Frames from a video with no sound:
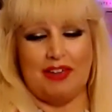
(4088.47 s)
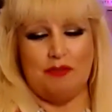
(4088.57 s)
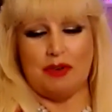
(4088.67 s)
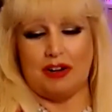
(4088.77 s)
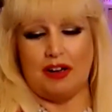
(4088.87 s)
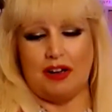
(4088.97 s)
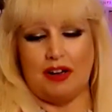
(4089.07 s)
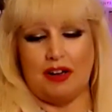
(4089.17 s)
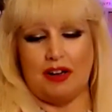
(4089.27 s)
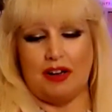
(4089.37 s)
everyone
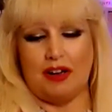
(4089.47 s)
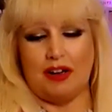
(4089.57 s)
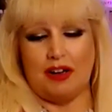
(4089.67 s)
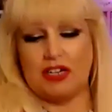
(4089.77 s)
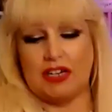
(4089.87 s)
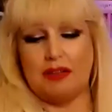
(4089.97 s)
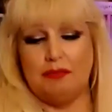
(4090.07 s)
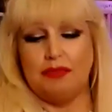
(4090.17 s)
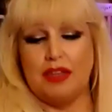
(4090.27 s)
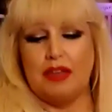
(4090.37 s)
laughs at me with the beaver
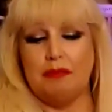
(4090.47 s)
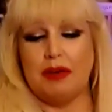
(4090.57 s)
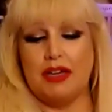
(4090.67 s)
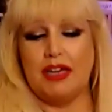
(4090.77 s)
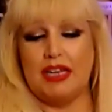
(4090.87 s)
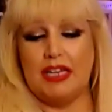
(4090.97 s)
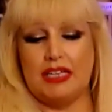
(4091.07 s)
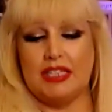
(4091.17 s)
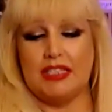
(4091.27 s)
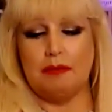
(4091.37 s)
technique. But it
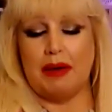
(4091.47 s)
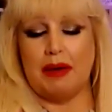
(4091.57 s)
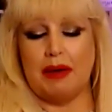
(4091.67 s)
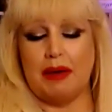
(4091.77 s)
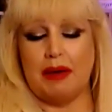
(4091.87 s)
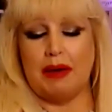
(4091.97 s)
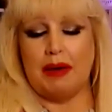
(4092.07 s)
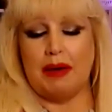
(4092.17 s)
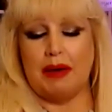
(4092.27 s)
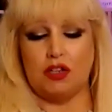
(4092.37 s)
is, it's about a
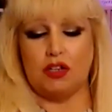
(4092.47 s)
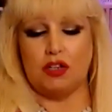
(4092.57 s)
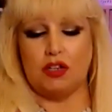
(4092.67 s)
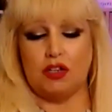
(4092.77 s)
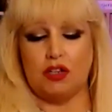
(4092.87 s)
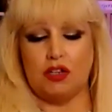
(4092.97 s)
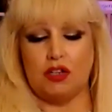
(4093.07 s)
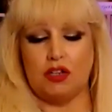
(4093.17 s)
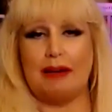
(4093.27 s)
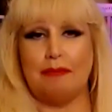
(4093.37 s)
beaver creating a
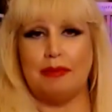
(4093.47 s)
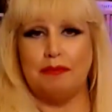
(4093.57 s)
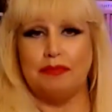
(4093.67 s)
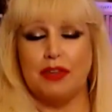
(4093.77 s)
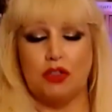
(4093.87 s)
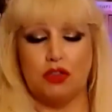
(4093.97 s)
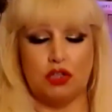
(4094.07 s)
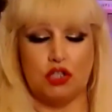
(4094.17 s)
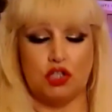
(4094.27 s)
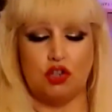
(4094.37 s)
dam
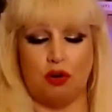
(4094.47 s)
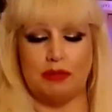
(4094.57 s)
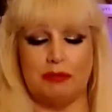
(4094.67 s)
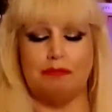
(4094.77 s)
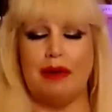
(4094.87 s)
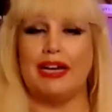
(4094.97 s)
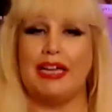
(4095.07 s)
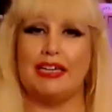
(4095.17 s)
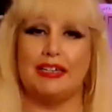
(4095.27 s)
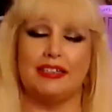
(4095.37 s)
that stops
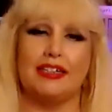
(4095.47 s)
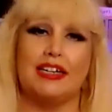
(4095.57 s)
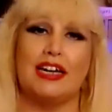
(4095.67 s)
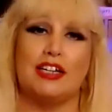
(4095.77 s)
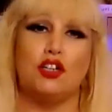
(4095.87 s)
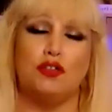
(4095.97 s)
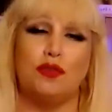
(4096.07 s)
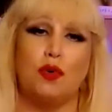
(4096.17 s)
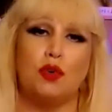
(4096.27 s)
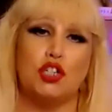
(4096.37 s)
money and good
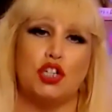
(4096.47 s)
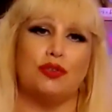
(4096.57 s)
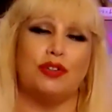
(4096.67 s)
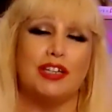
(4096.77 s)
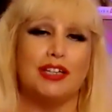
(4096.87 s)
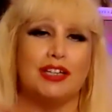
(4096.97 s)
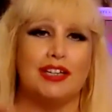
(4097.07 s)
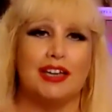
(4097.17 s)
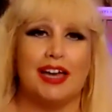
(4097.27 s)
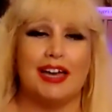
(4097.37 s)
fortune
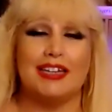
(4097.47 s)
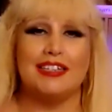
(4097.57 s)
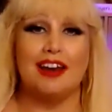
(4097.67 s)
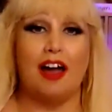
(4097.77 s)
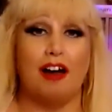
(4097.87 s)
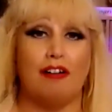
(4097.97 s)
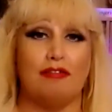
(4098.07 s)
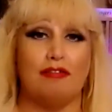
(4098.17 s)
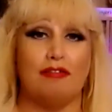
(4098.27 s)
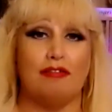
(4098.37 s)
and
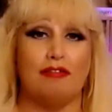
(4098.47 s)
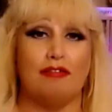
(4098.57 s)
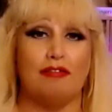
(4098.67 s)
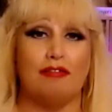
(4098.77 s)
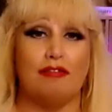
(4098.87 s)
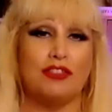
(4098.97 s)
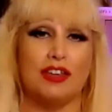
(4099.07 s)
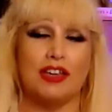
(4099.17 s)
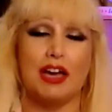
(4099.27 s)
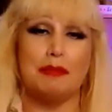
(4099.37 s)
love and
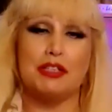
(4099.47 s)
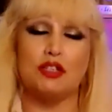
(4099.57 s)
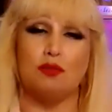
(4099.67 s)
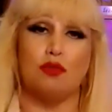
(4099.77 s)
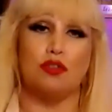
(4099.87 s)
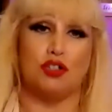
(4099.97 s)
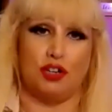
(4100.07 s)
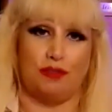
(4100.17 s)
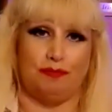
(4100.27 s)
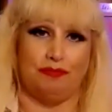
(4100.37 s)
everything coming towards
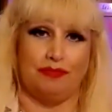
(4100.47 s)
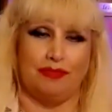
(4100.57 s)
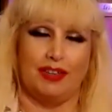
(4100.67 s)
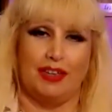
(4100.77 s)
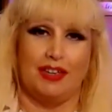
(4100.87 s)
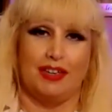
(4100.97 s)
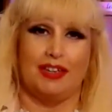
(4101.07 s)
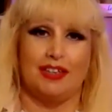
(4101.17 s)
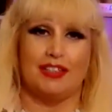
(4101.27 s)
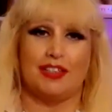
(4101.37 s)
you.
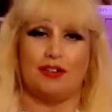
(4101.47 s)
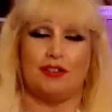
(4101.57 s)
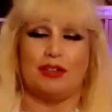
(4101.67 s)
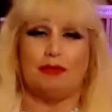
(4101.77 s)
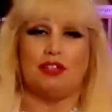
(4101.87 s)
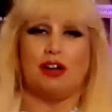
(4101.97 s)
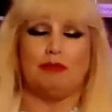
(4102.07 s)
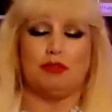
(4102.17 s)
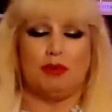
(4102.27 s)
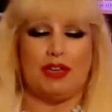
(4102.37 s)
So
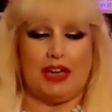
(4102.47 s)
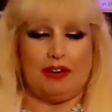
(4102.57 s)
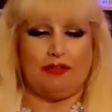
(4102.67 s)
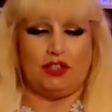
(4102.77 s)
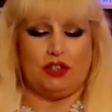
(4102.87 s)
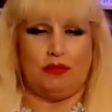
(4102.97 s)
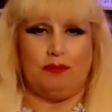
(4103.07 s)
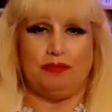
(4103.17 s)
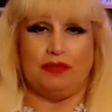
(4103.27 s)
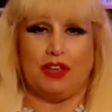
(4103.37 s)
sometimes we have
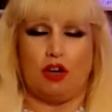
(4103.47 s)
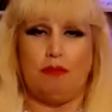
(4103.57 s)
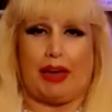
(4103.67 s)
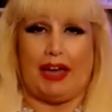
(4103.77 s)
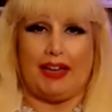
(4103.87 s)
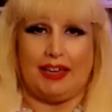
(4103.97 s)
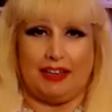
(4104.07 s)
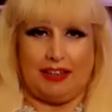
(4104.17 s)
to go back,